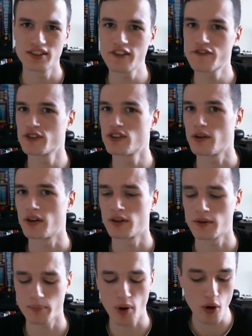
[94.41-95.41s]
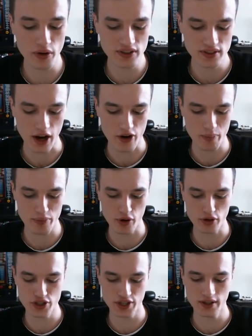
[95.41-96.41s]
different opponents are
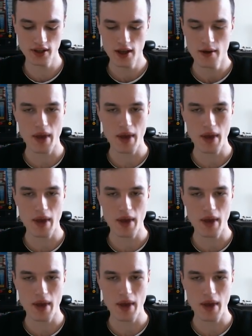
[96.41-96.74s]
approaching.